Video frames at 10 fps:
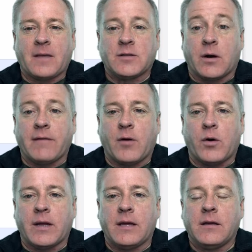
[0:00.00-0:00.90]
sorry, I've
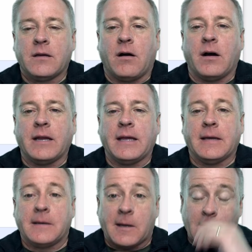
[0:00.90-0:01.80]
already gone
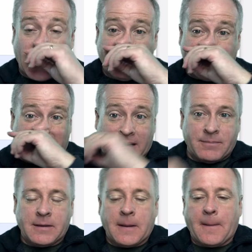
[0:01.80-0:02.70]
in and opened
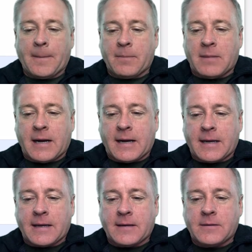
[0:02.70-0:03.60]
up
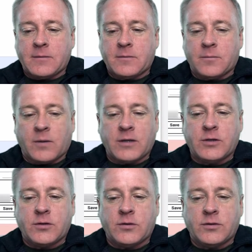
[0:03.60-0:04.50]
my
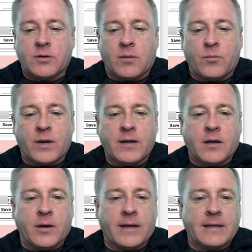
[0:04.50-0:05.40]
register, so I'm ready to
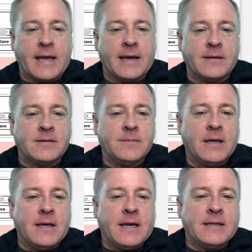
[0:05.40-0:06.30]
go ahead and edit.
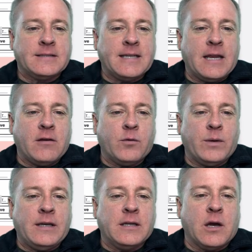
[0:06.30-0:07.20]
And it's saying here that
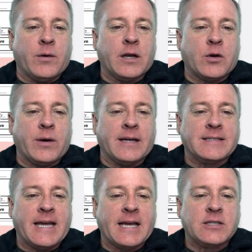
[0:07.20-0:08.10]
we need to go in and create a
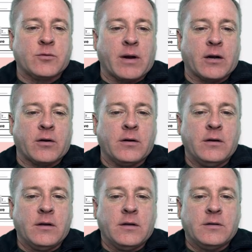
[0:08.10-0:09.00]
text record.
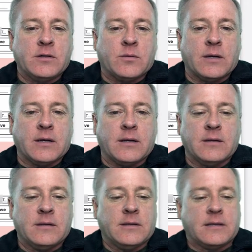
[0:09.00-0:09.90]
So we're
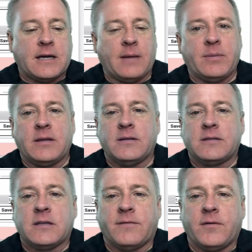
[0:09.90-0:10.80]
gonna copy
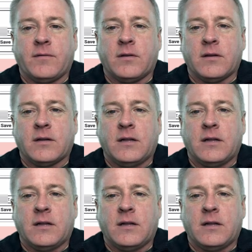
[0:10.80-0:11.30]
this stuff over to the